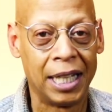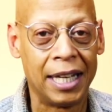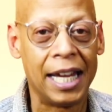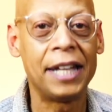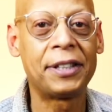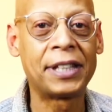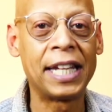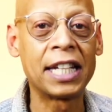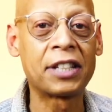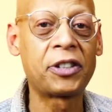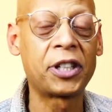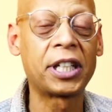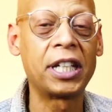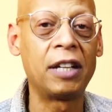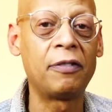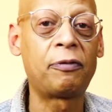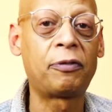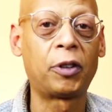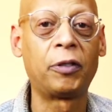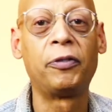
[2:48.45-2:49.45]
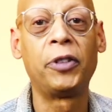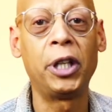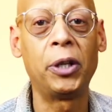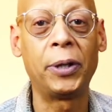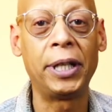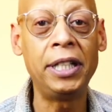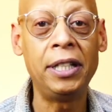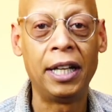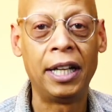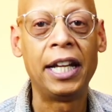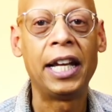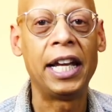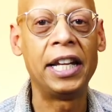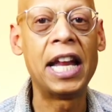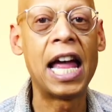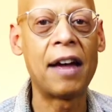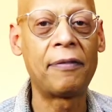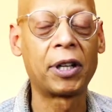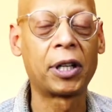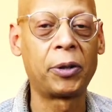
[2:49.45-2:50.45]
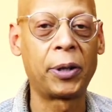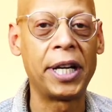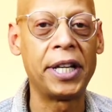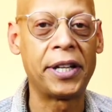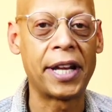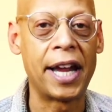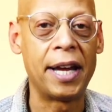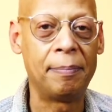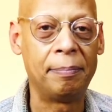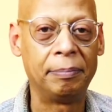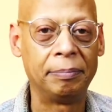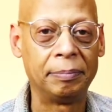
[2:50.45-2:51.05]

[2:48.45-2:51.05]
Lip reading: Hey, thanks again for viewing, and have a great day.